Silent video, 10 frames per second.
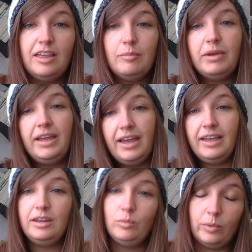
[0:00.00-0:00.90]
that my
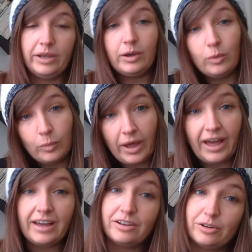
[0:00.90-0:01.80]
head wiggle
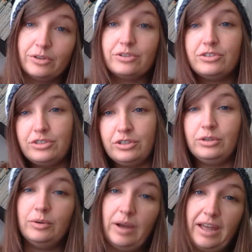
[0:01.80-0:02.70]
waggles
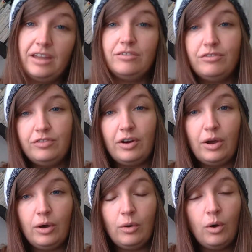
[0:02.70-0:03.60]
to and
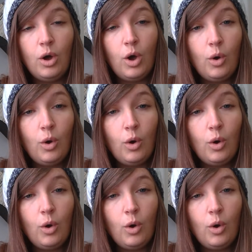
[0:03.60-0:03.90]
fro.